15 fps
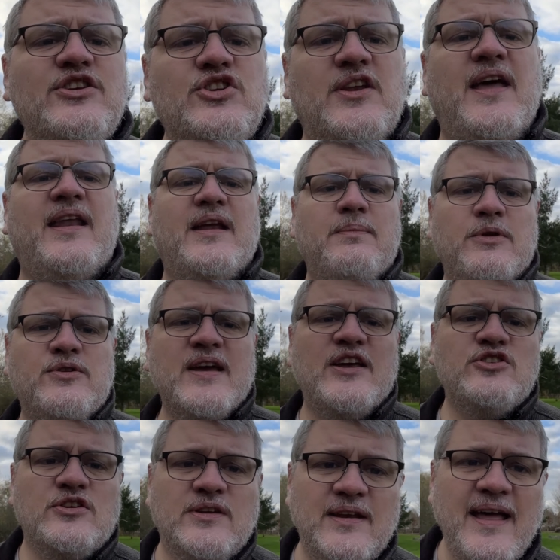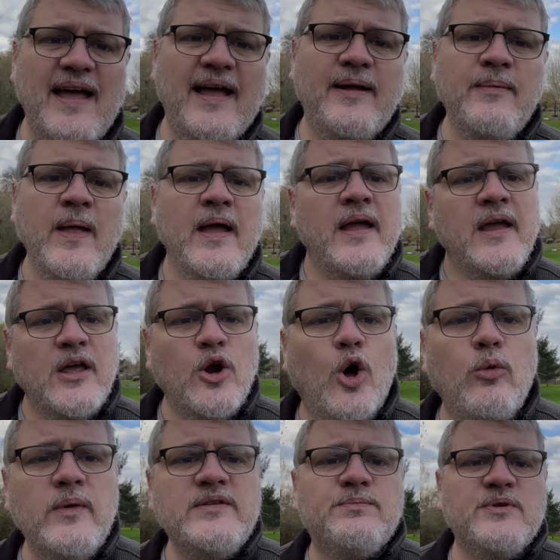genetic mutation today, it
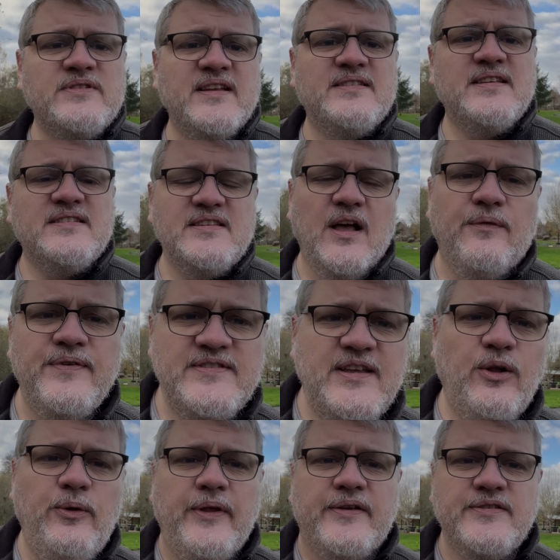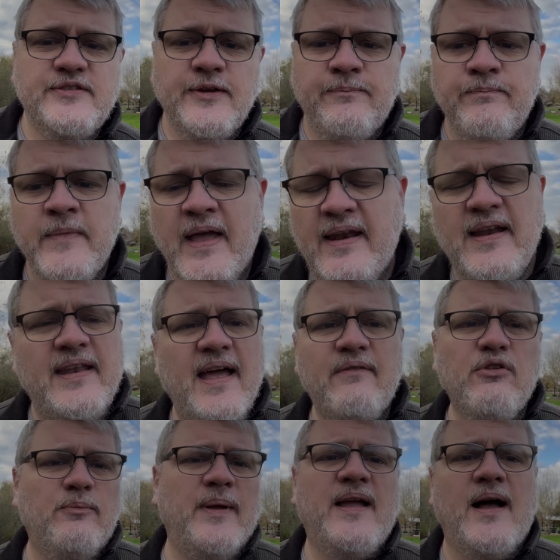always presents itself as illness, and it
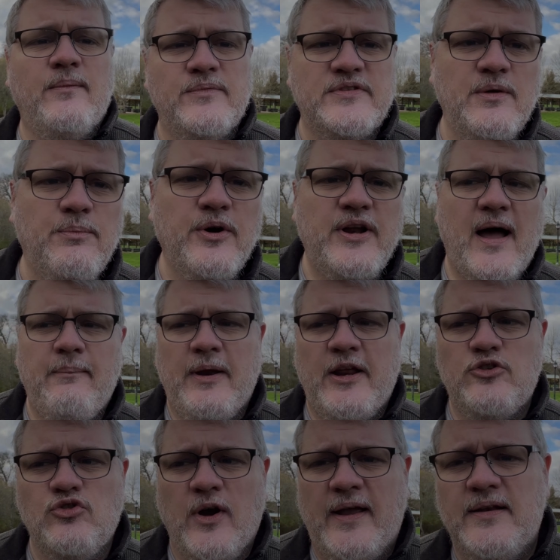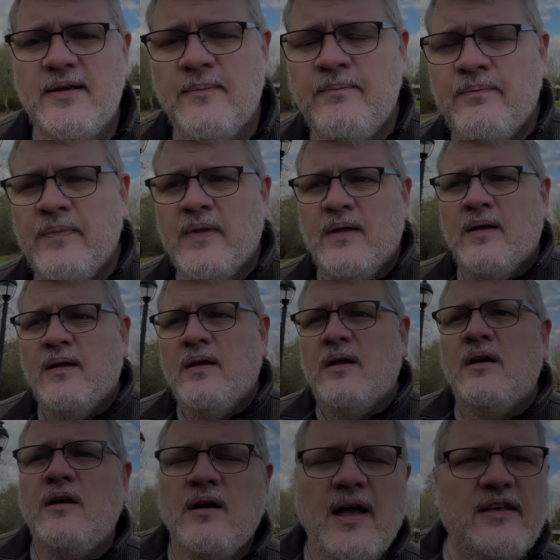never becomes the predominant trait.
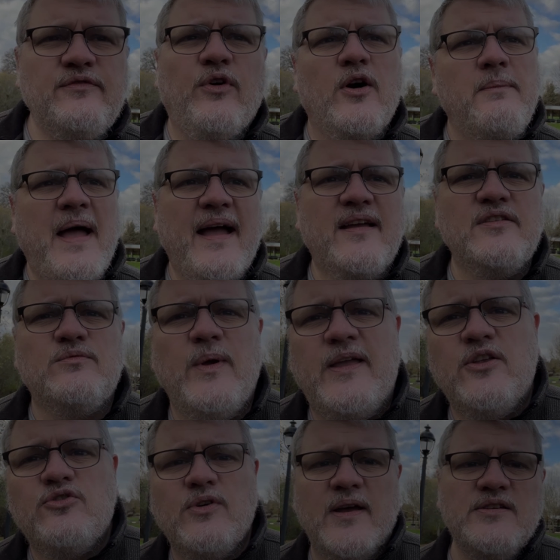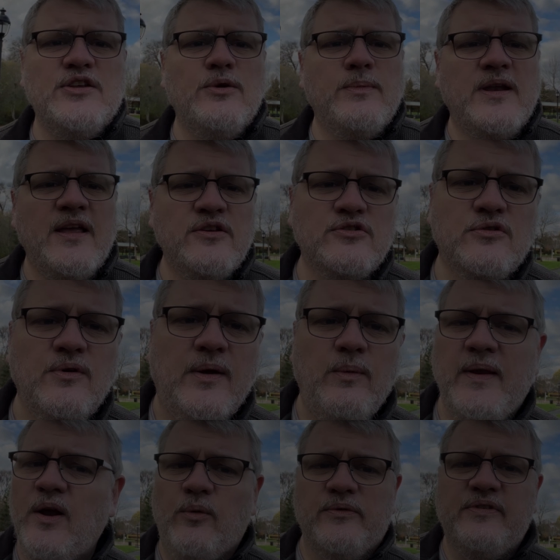As far back as we can trace human history,
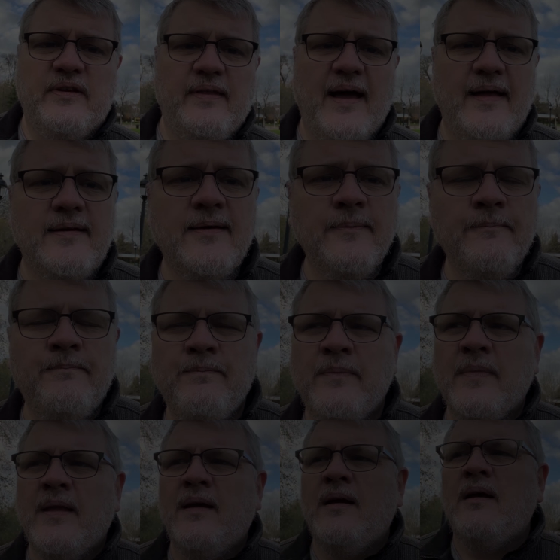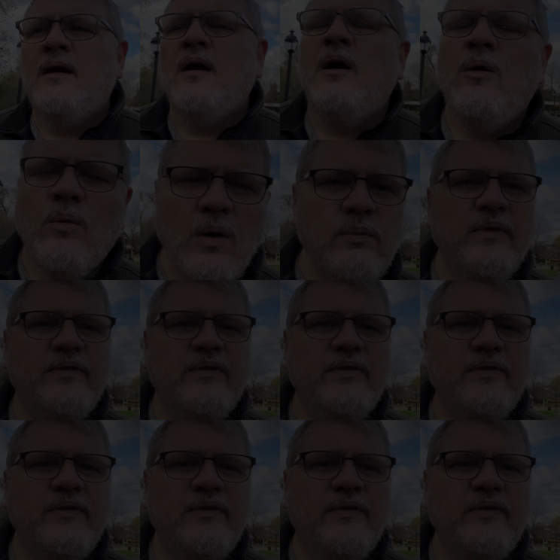we don't see that. What we